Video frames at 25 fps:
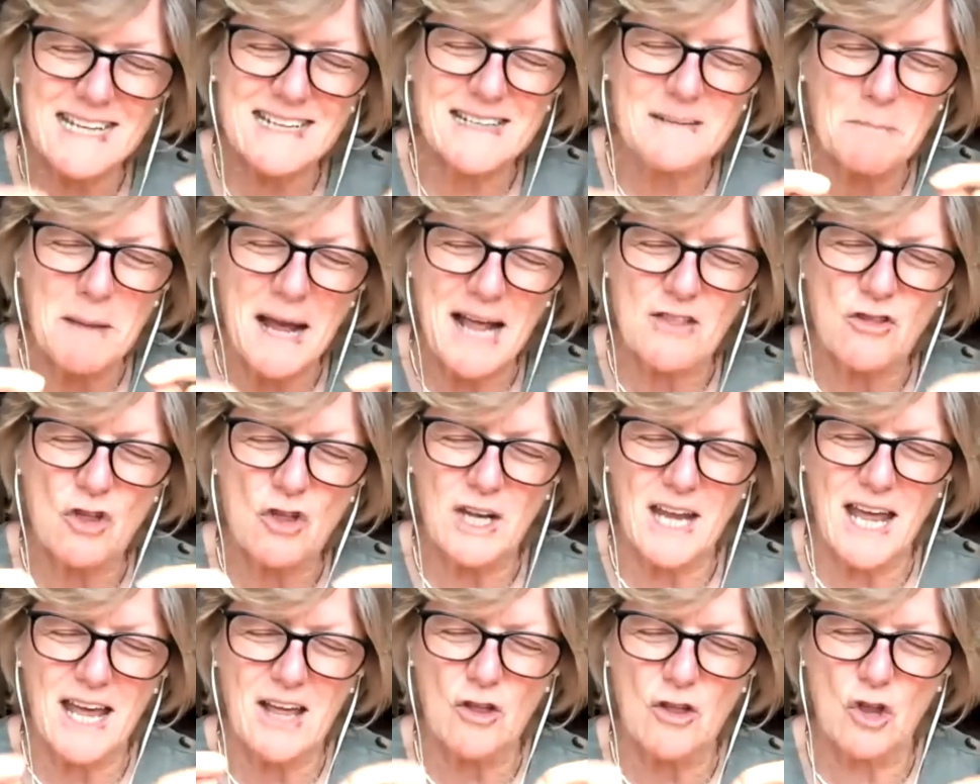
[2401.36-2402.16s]

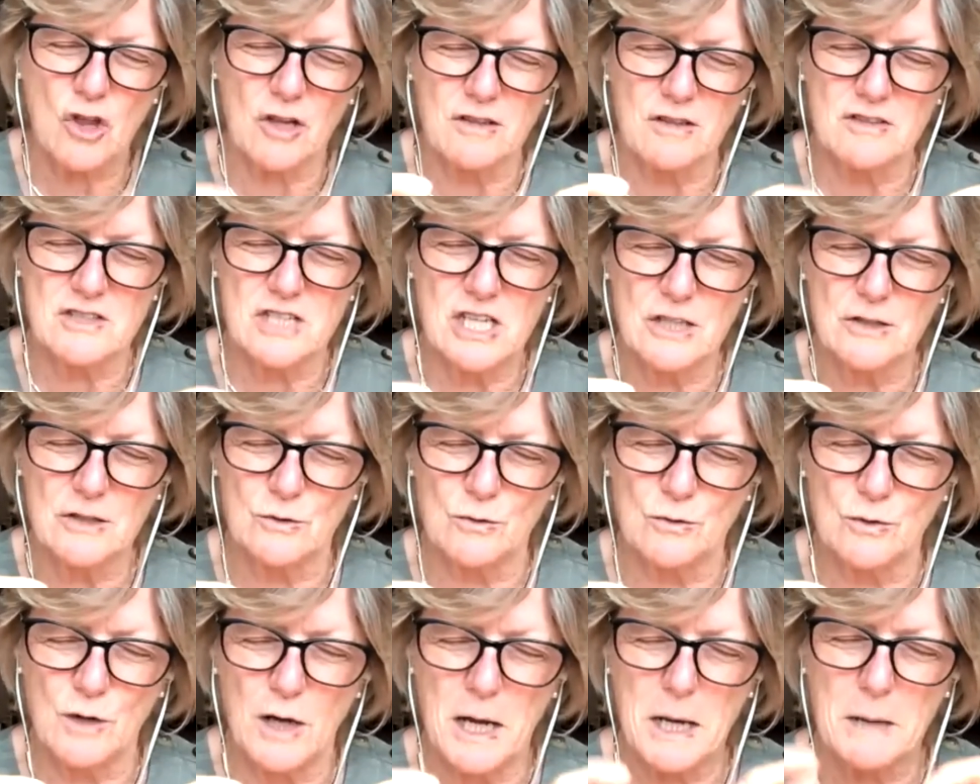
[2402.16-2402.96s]
imagination
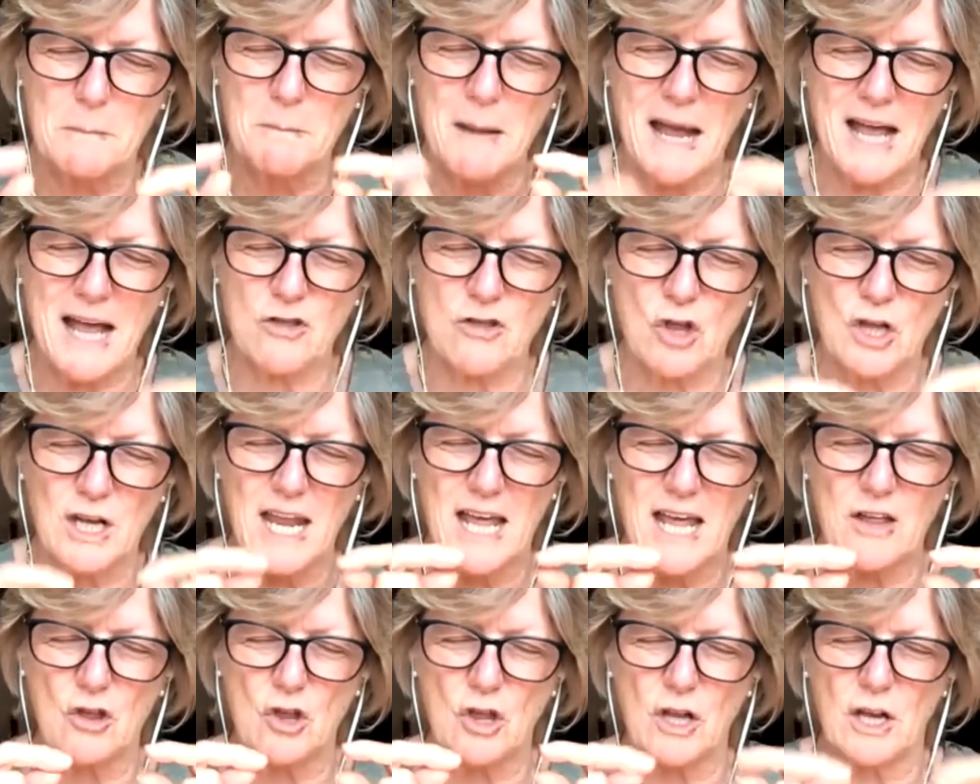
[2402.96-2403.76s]
too.
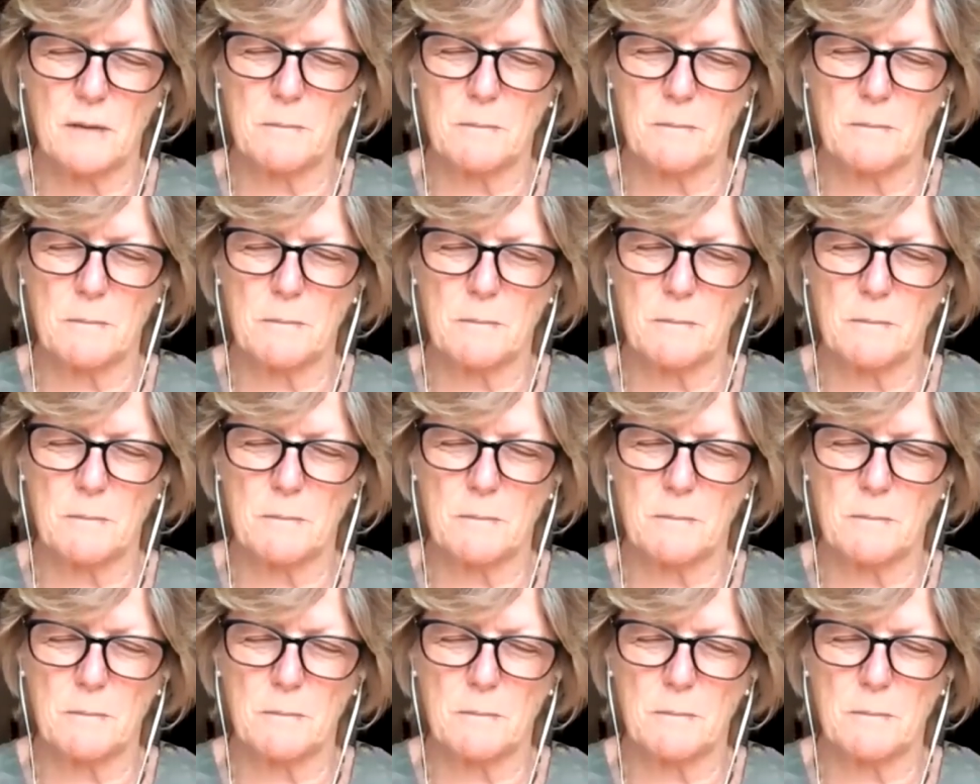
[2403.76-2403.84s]
Imagination